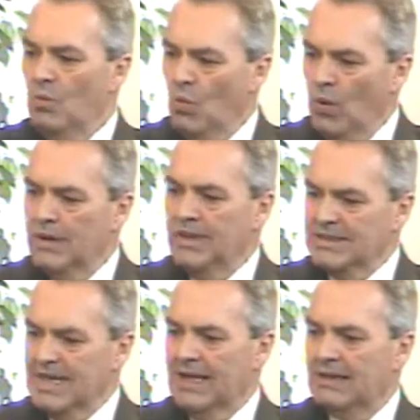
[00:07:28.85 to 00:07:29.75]
what
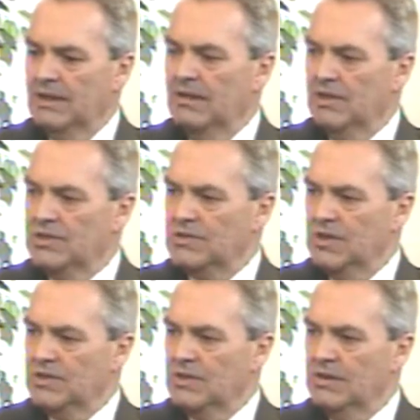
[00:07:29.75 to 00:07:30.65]
exactly the
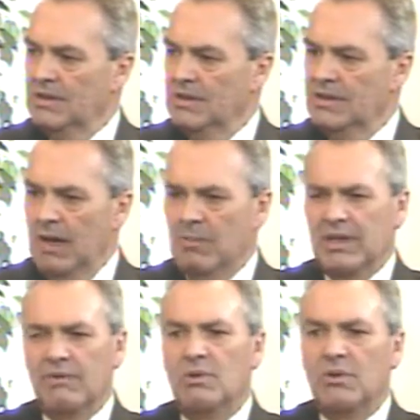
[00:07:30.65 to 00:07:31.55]
legislation, I
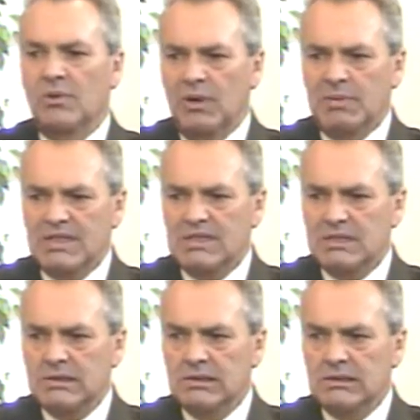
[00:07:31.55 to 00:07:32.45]
believe there were three pieces?